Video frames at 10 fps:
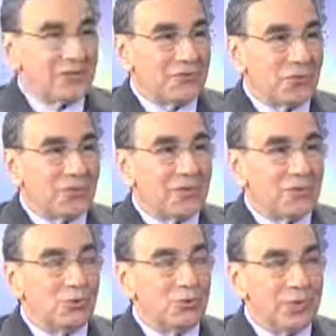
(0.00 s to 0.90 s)
it's forming
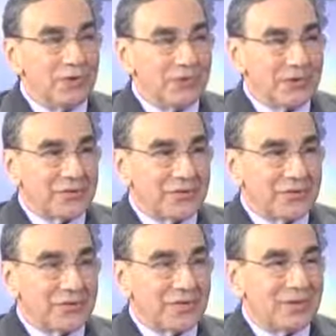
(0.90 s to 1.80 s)
new blood vessels.
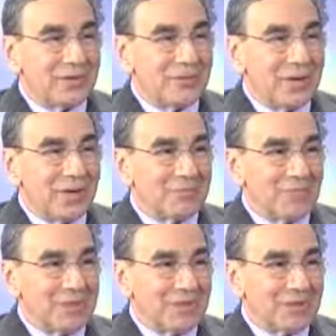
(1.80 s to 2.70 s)
So even if the blocked
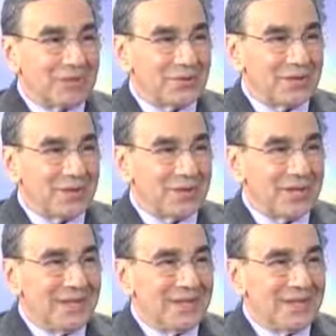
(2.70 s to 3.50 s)
blood vessels are